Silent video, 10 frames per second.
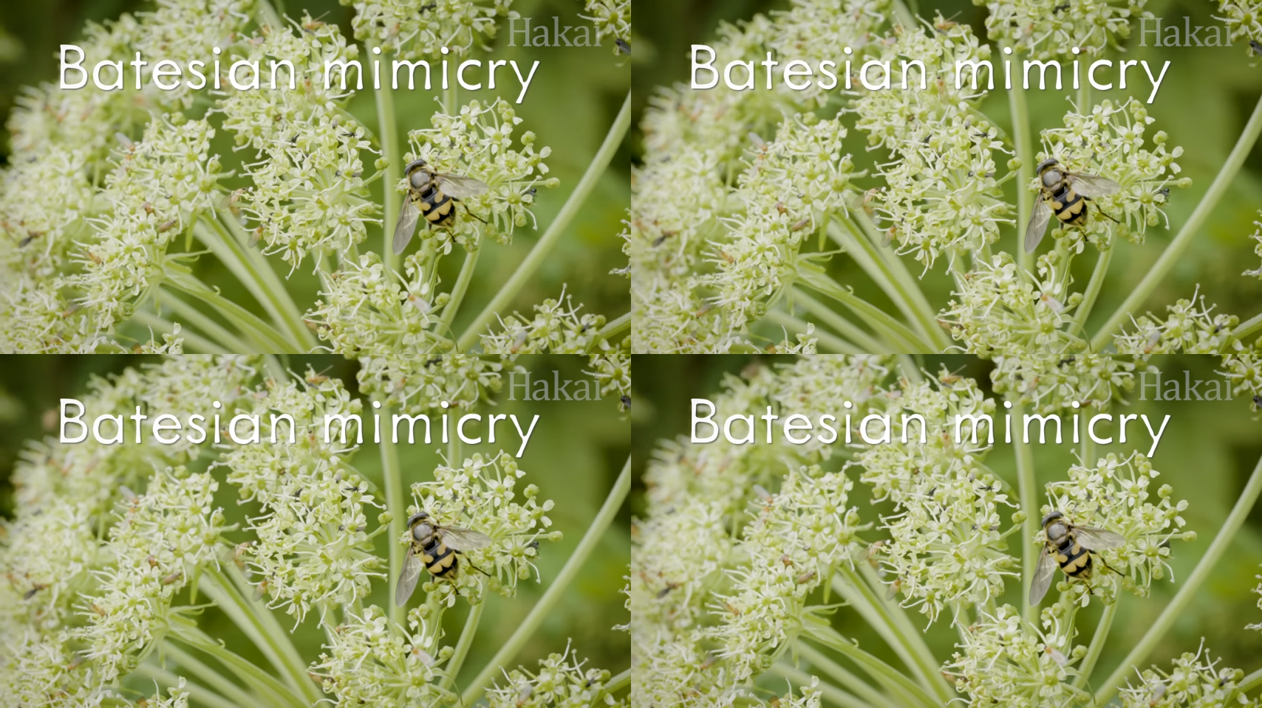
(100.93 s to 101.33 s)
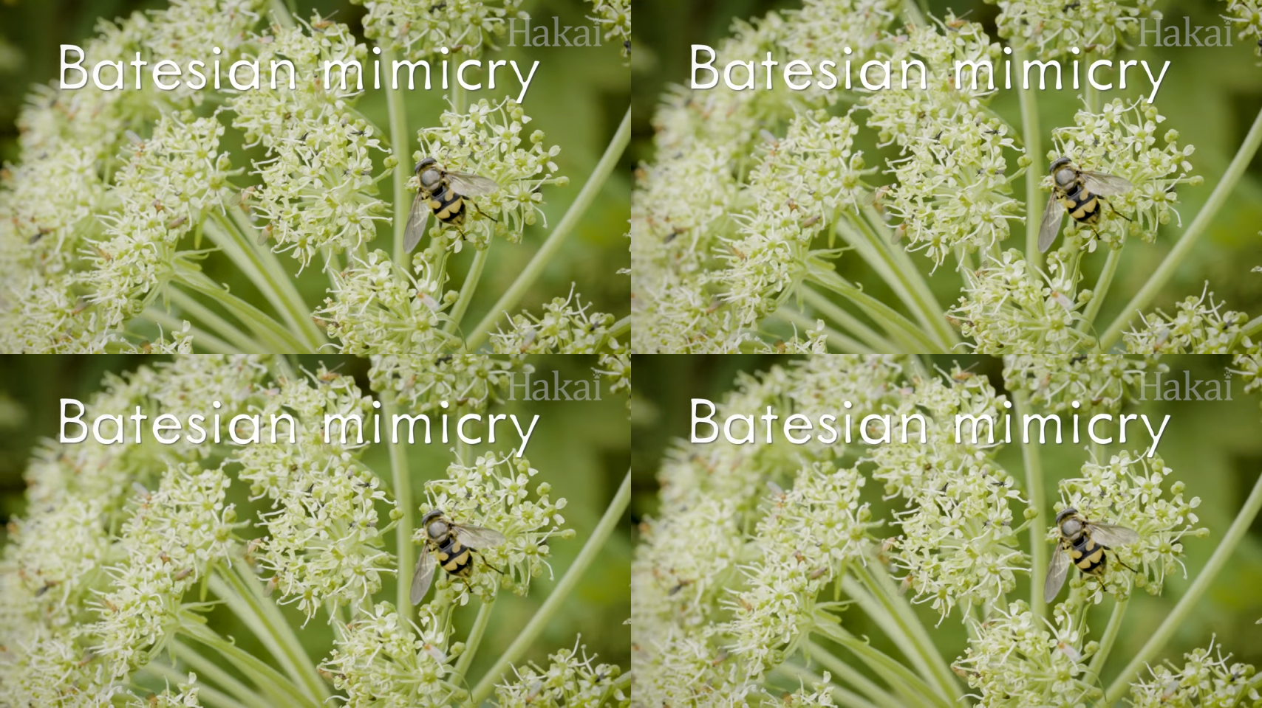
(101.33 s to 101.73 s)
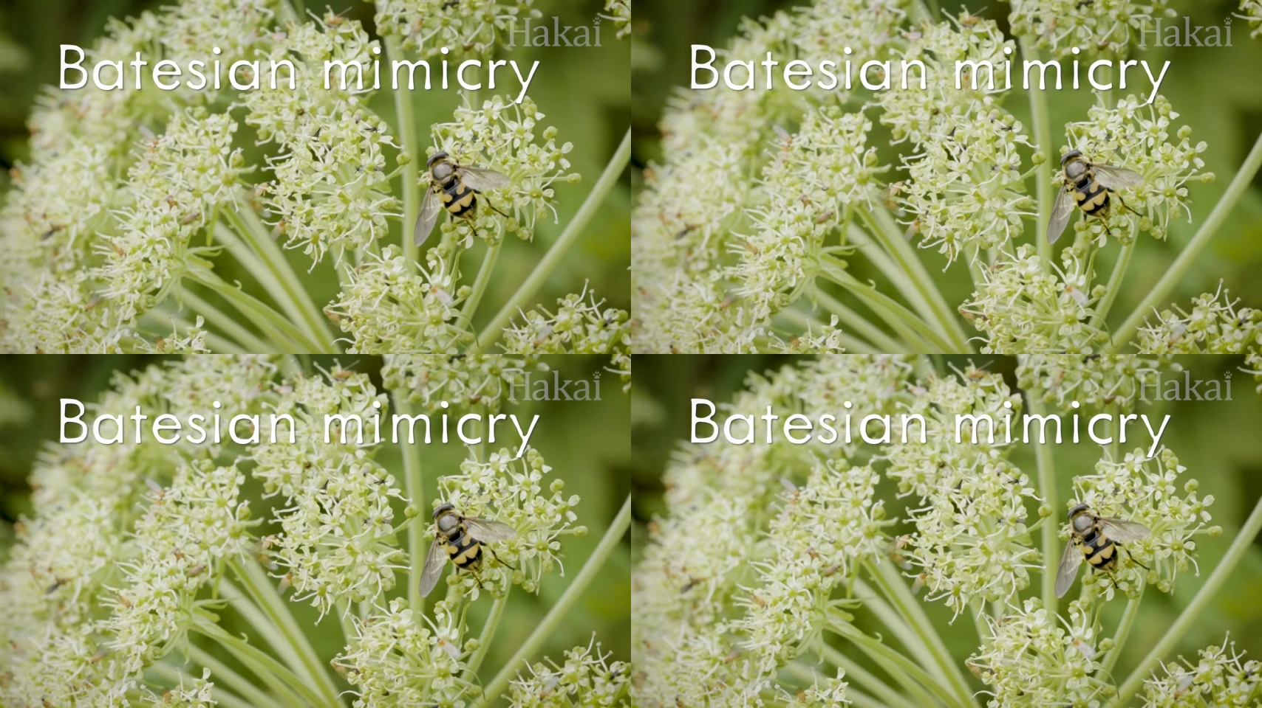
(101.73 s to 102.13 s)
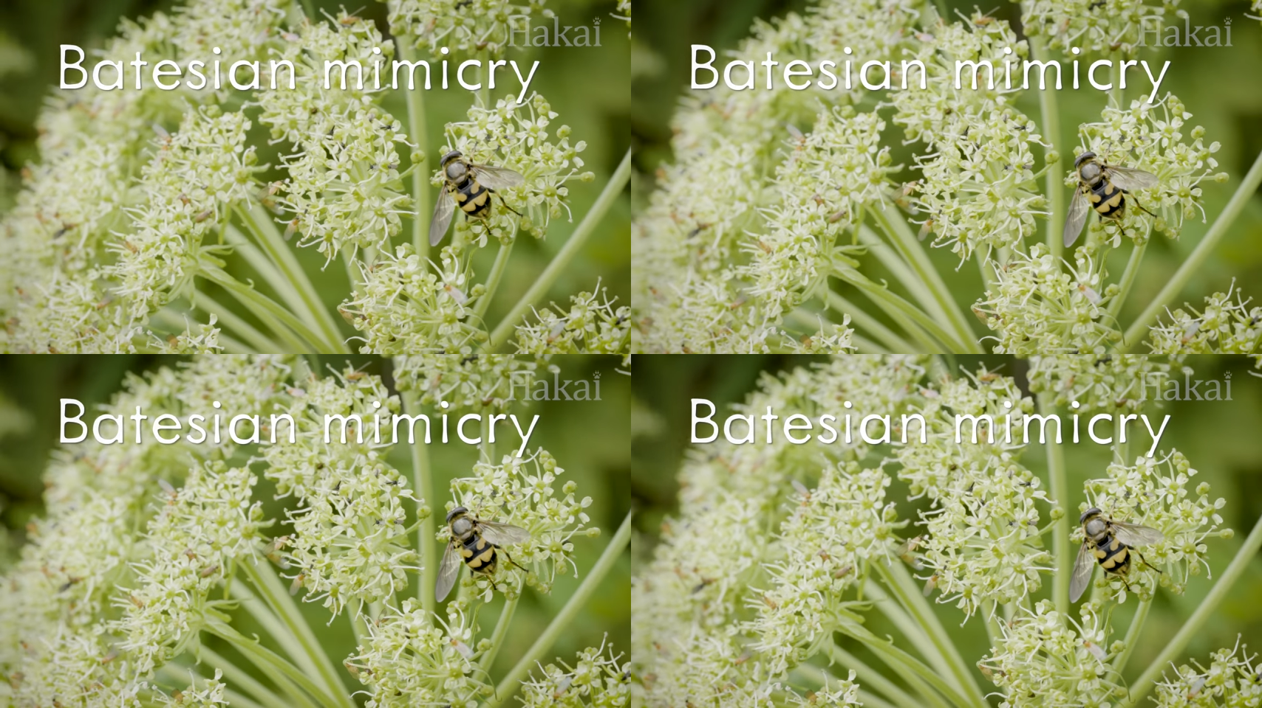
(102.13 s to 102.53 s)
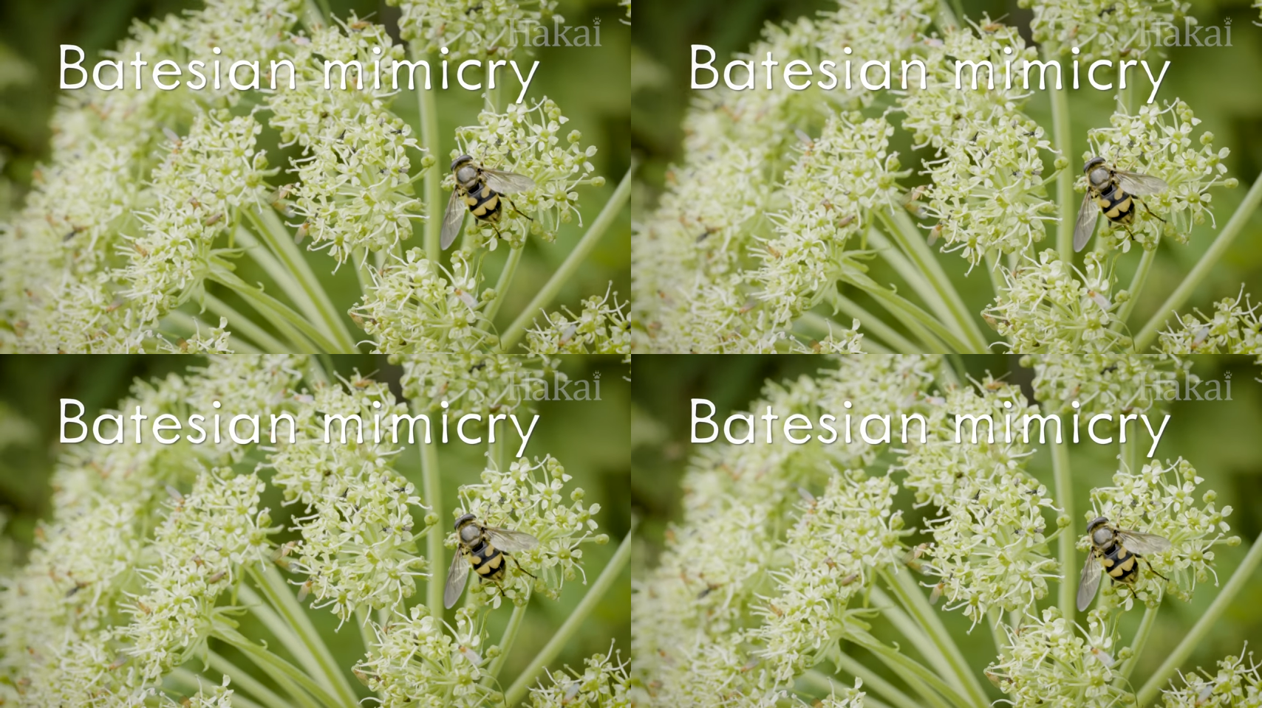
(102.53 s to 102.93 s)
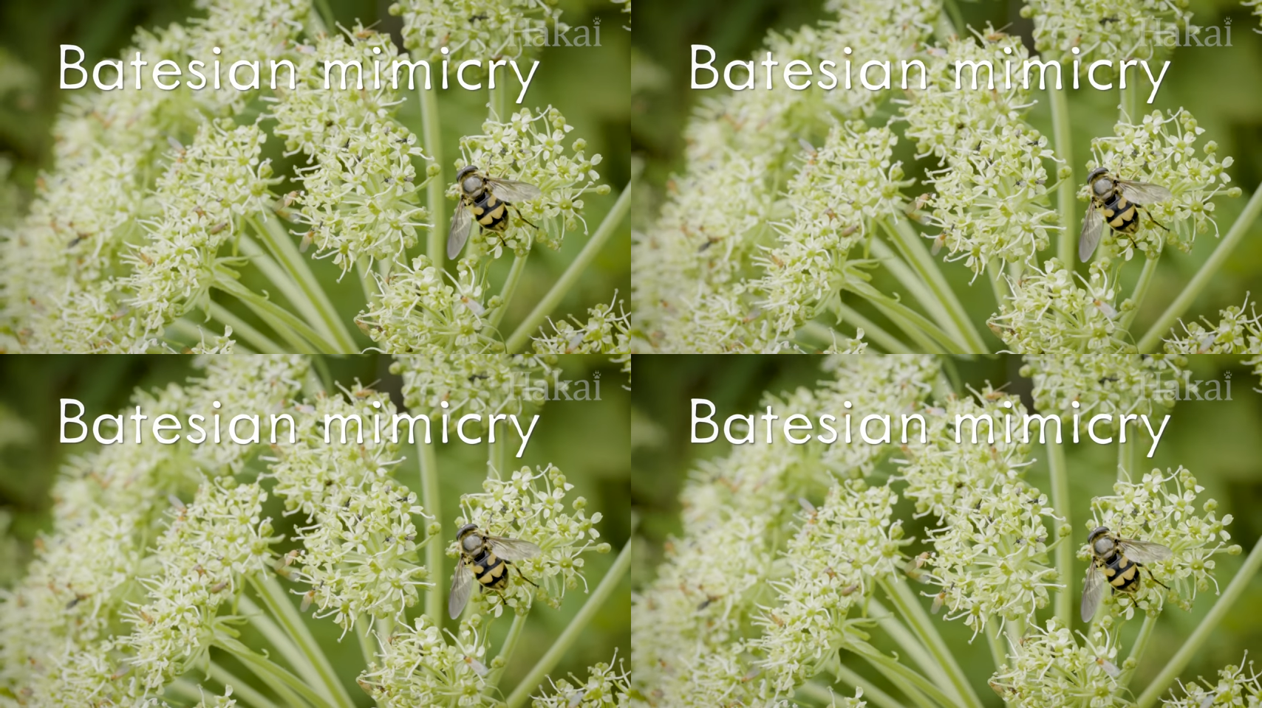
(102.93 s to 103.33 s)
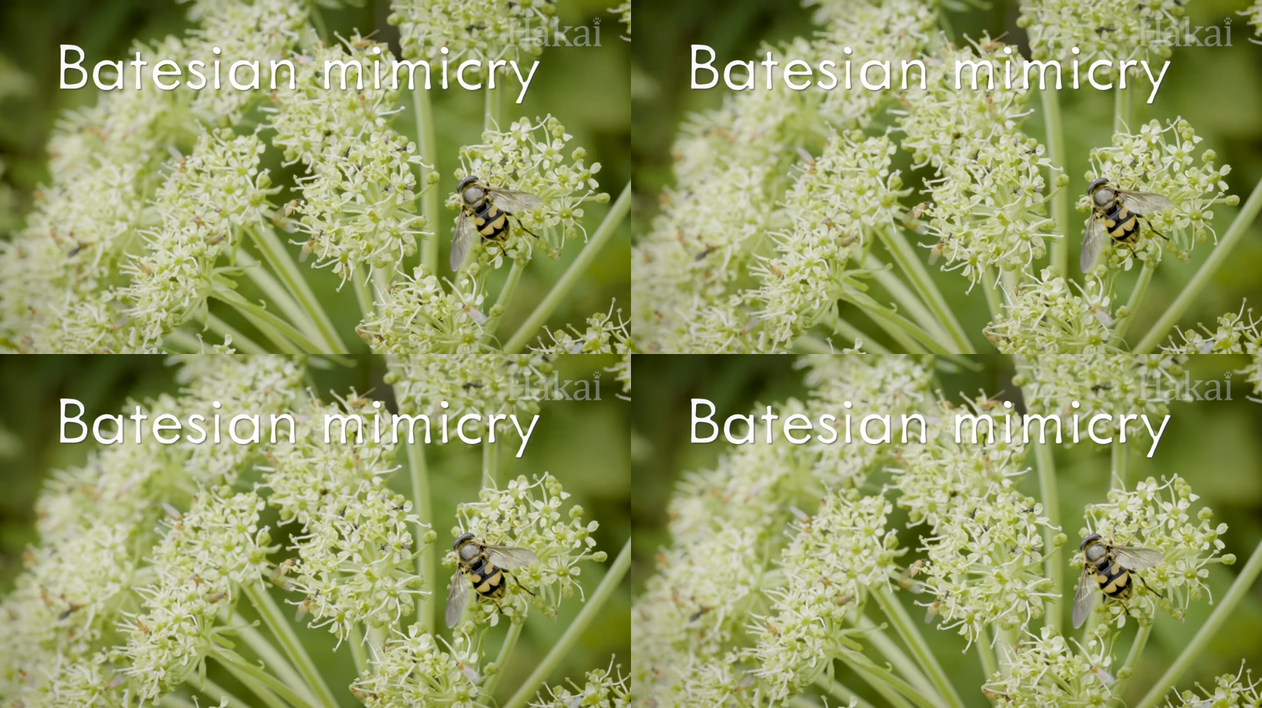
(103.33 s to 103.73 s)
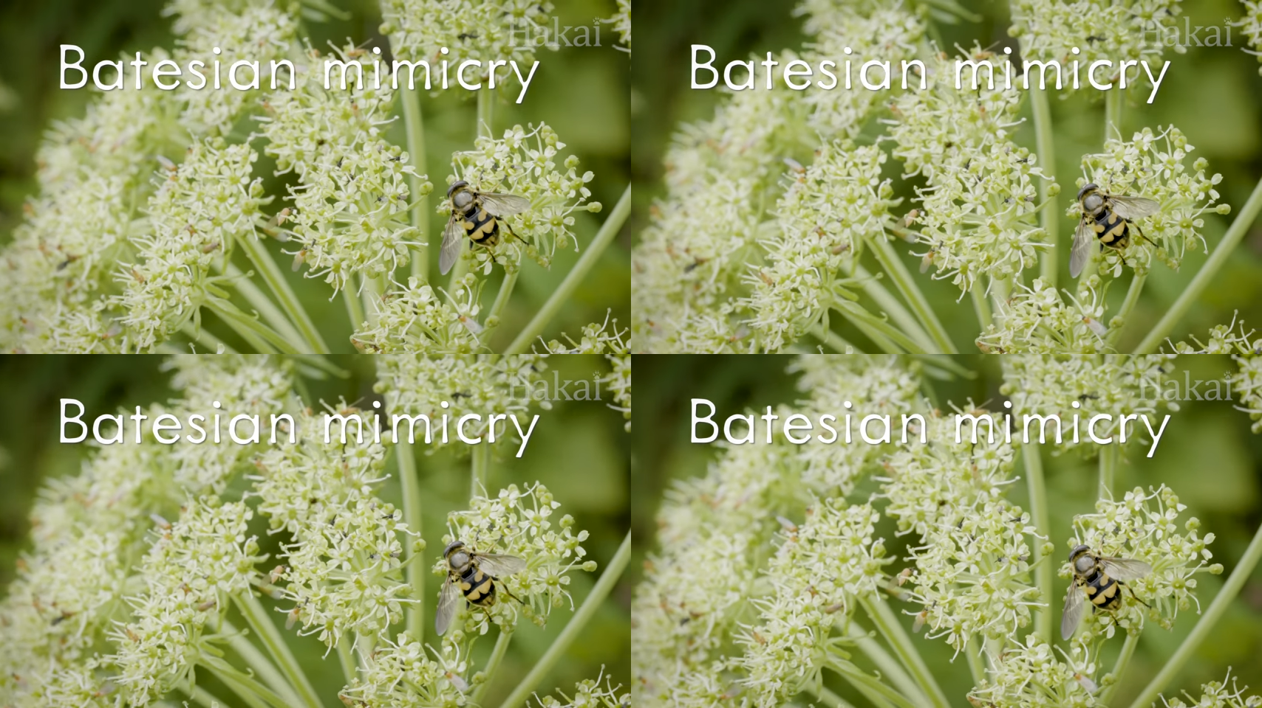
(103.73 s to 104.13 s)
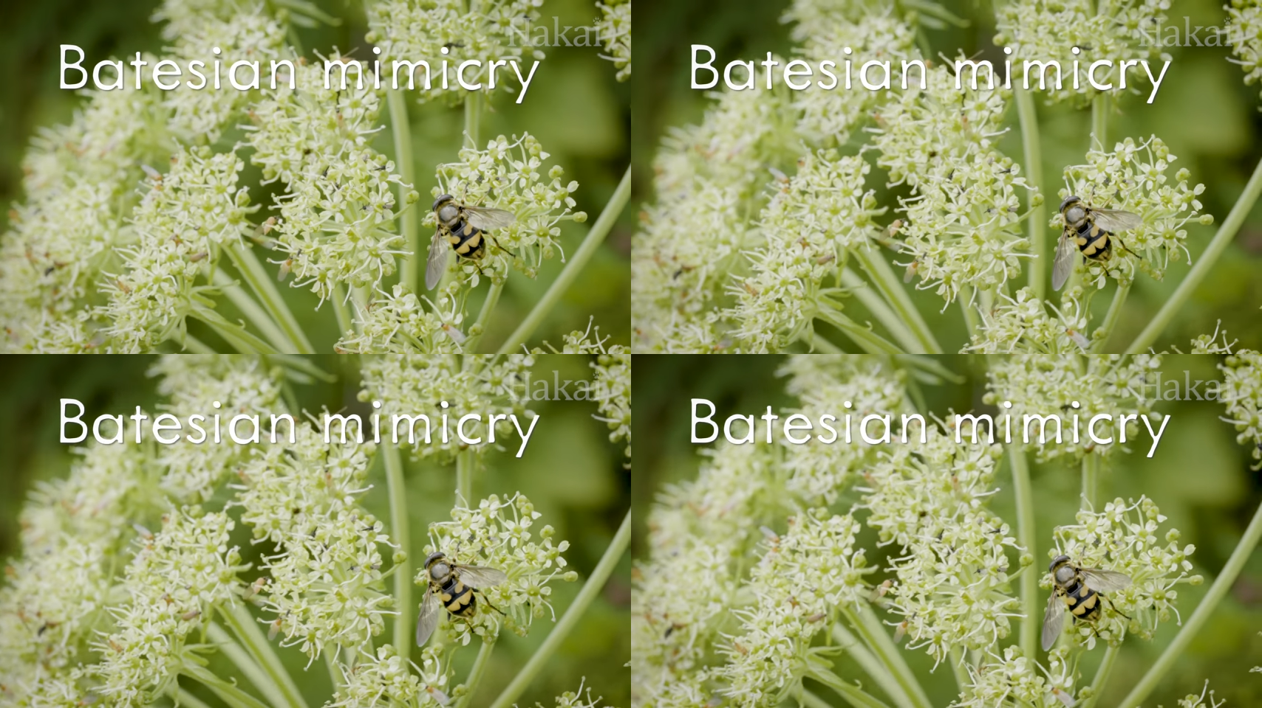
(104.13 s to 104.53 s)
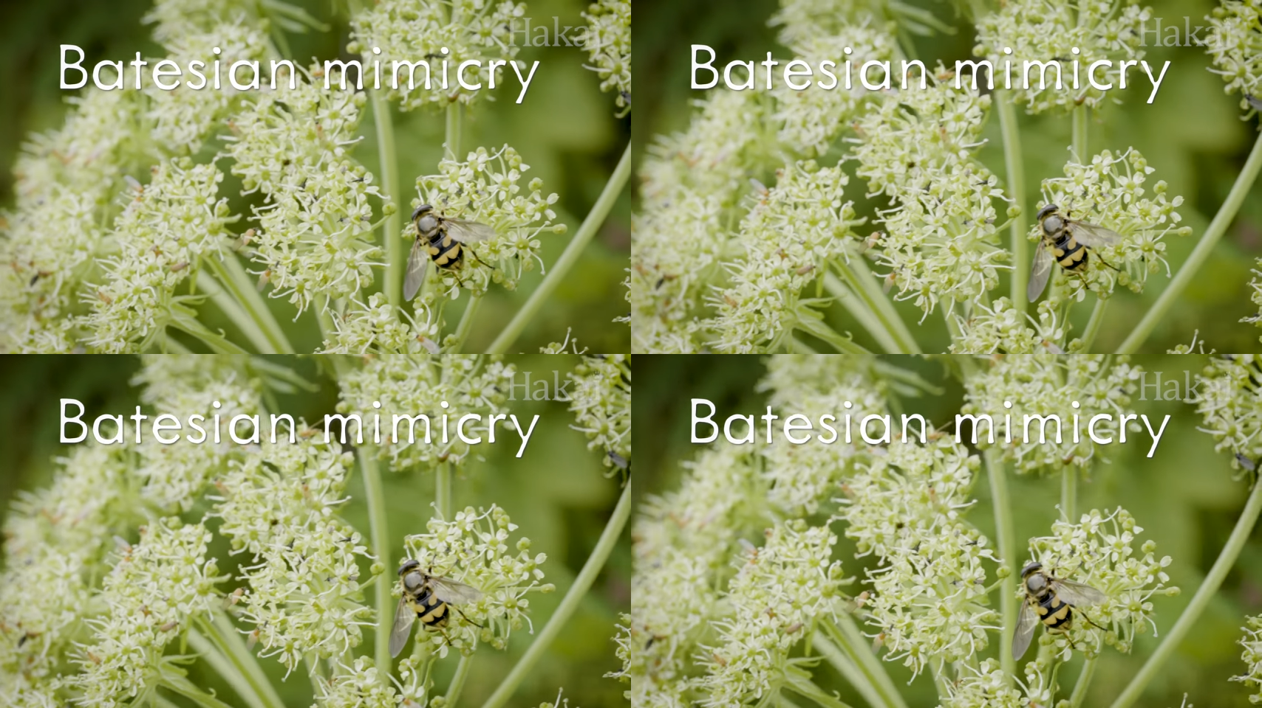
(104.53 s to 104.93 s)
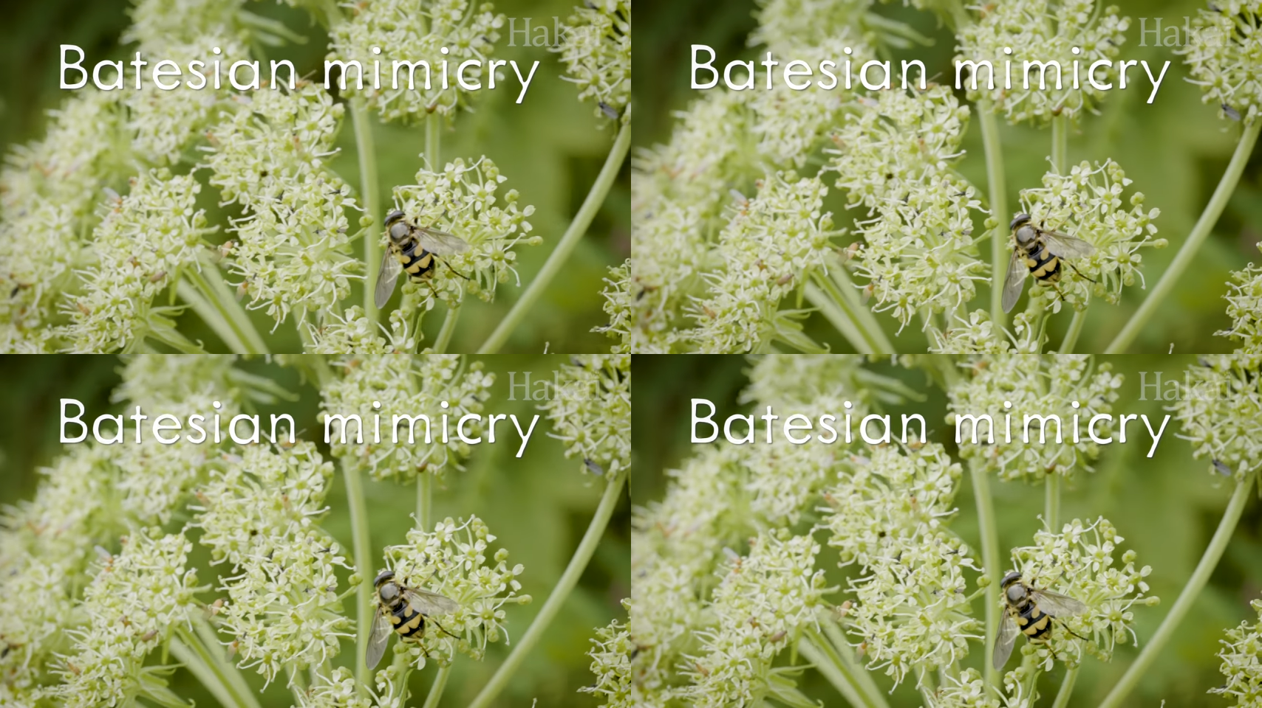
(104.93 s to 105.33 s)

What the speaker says: [unreadable: no face in view]